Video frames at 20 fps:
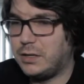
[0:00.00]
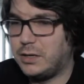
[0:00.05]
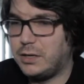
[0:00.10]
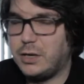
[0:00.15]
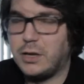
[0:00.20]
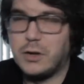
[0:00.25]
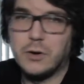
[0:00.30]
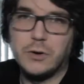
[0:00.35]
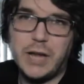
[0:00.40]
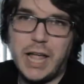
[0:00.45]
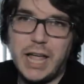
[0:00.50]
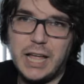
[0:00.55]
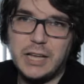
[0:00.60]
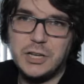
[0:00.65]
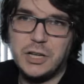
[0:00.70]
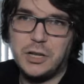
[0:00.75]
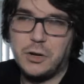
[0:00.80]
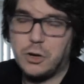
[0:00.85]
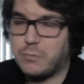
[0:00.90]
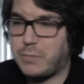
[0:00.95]
you're an
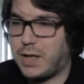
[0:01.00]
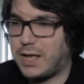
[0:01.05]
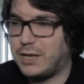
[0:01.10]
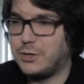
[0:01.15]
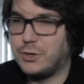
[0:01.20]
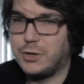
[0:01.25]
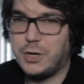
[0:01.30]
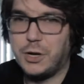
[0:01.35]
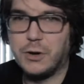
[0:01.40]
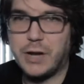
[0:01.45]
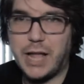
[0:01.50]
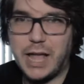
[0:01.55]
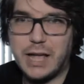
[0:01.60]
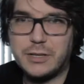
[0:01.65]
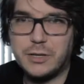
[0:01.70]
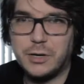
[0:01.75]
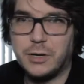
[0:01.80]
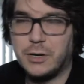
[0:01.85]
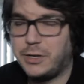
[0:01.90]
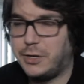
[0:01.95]
agent, you're a manager, you're an
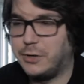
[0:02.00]
actor.